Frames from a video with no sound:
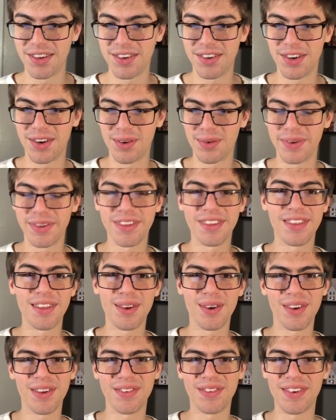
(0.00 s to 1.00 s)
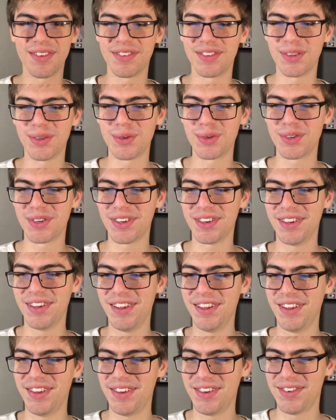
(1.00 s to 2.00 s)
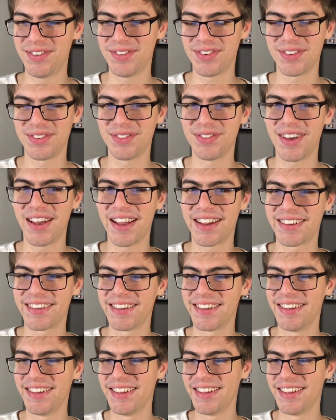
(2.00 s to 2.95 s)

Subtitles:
Darwin's theory of evolution. Fun fact.